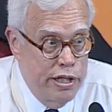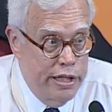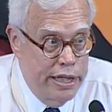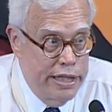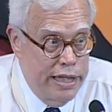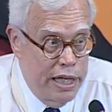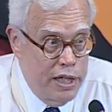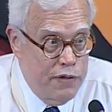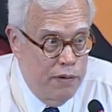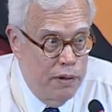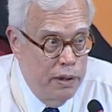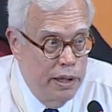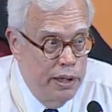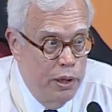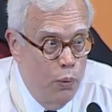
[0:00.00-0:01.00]
successful
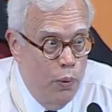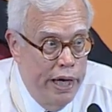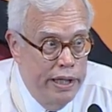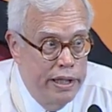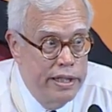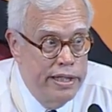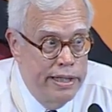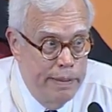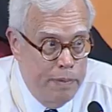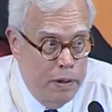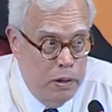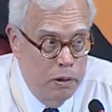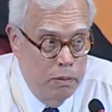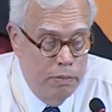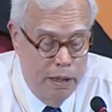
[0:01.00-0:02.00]
in the way that
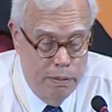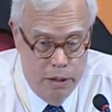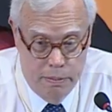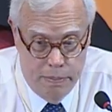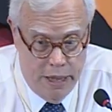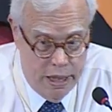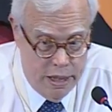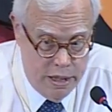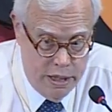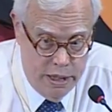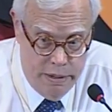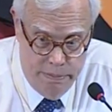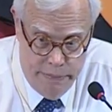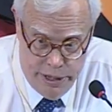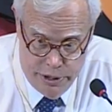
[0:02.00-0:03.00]
typical public
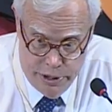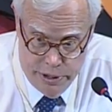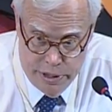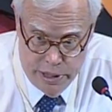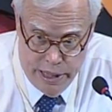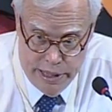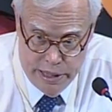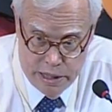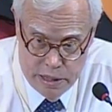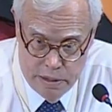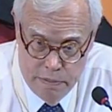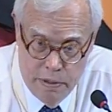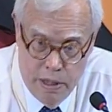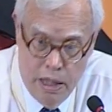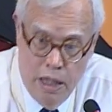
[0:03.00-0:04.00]
policy measures things.
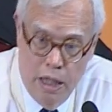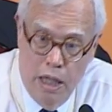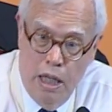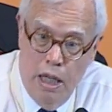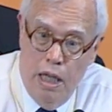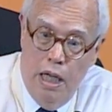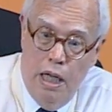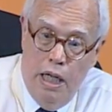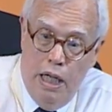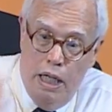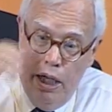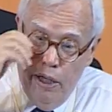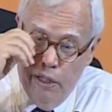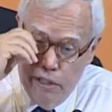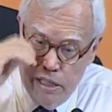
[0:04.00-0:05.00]

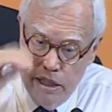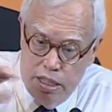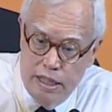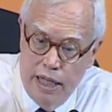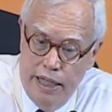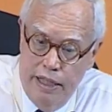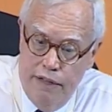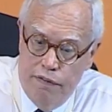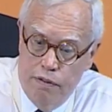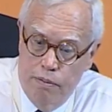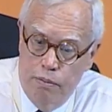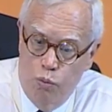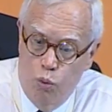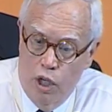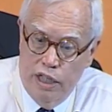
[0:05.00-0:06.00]
Here's a study
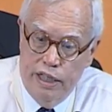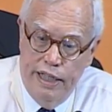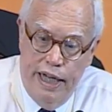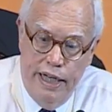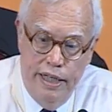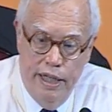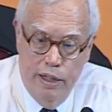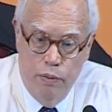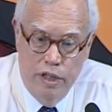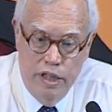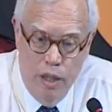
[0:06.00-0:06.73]
from work that I did with